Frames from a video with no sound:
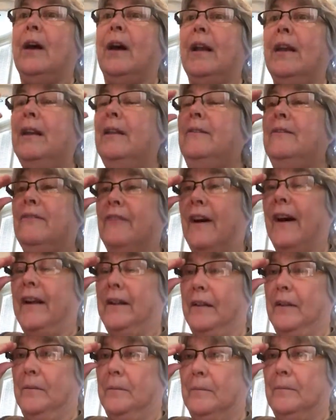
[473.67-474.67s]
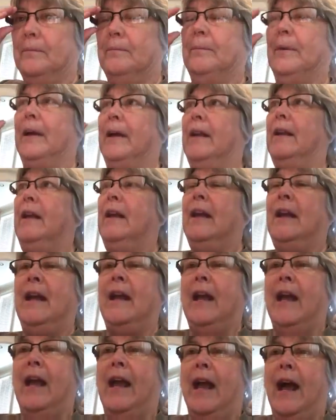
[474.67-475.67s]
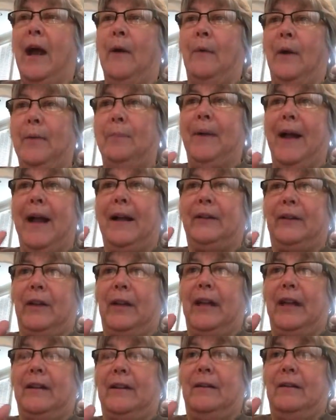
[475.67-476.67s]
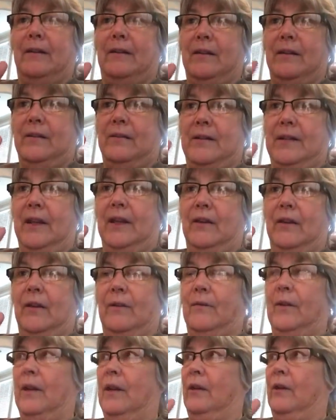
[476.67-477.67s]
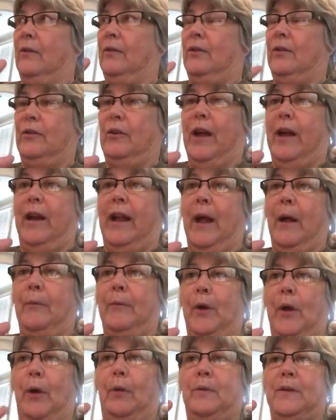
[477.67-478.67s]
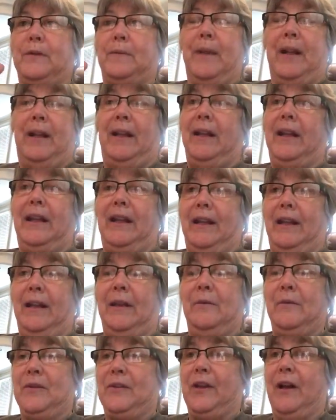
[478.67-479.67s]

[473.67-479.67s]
I didn't find them, but I went back to get to see the, you know, to try to help the homeless man, and he, and he was